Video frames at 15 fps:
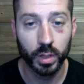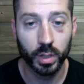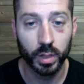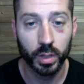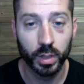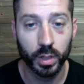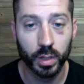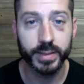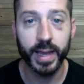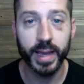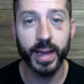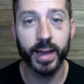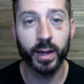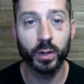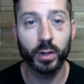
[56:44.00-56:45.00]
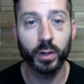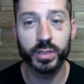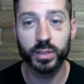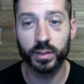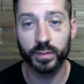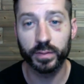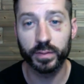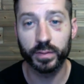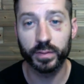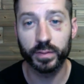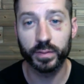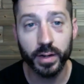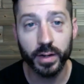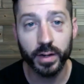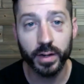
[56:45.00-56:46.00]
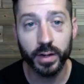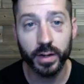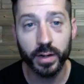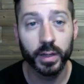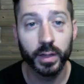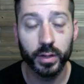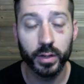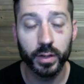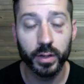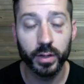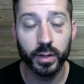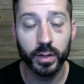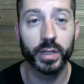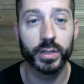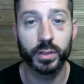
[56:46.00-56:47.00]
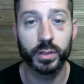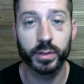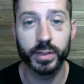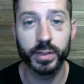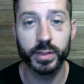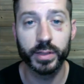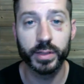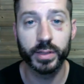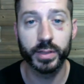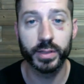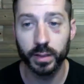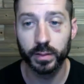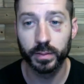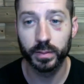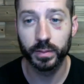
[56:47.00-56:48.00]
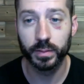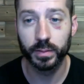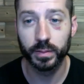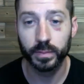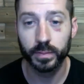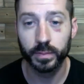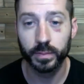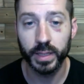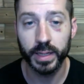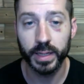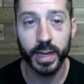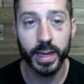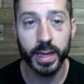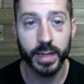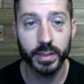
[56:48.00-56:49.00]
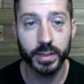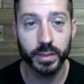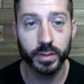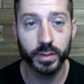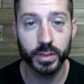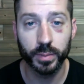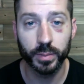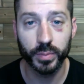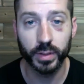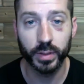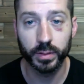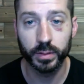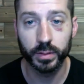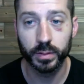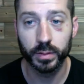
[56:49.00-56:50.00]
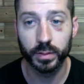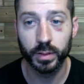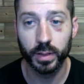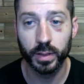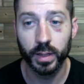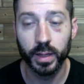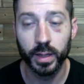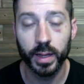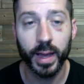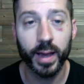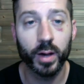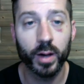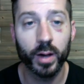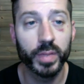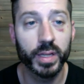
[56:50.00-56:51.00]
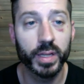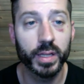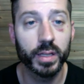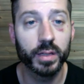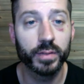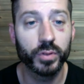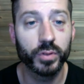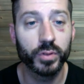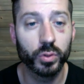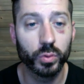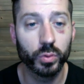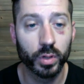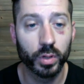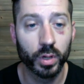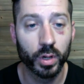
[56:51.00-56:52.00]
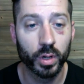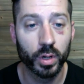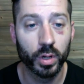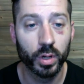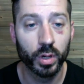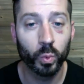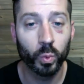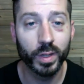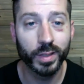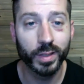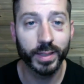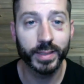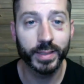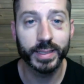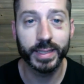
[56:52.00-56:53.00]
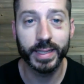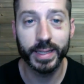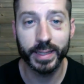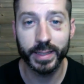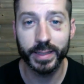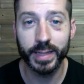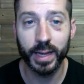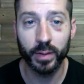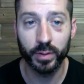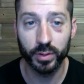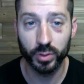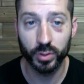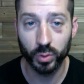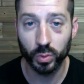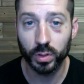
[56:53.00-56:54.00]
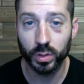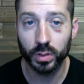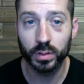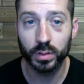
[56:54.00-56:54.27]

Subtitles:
is that house is on fire and your kids are inside. Can I ask you something? How many of you are willing to kick down a door,